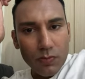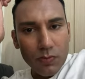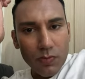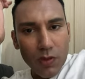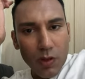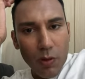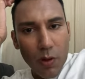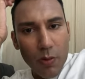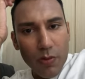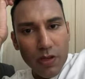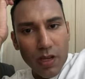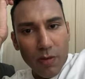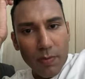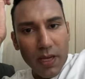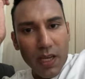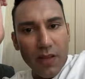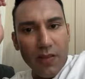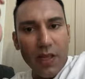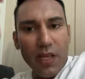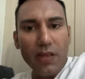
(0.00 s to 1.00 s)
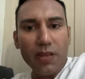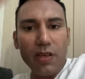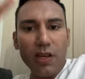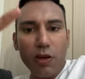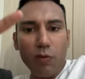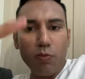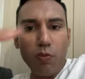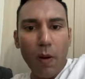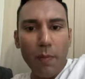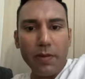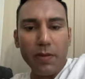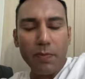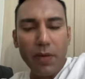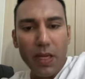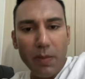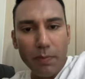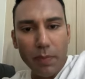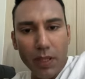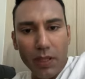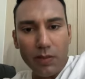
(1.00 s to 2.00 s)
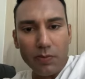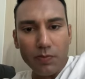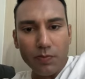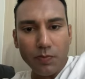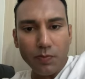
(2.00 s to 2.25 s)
They're always going to be these corrupt people.